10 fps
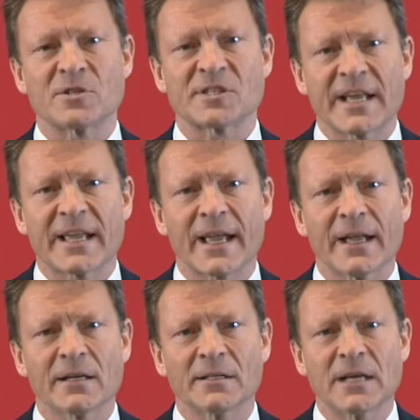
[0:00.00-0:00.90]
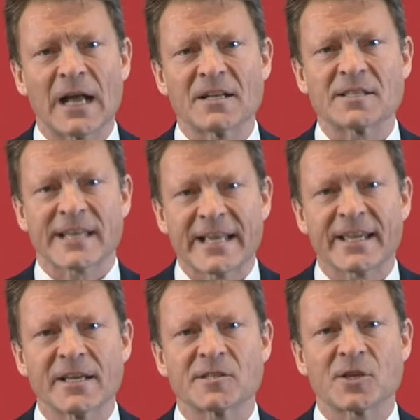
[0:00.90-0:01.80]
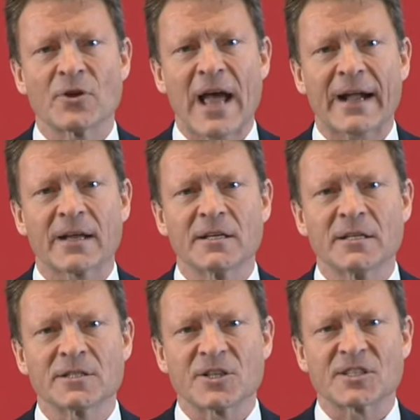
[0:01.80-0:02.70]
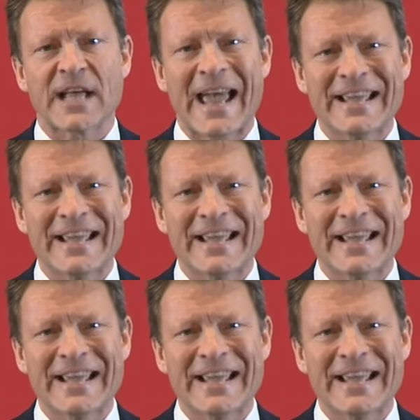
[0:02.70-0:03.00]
who are sinking under sinking Sunak to just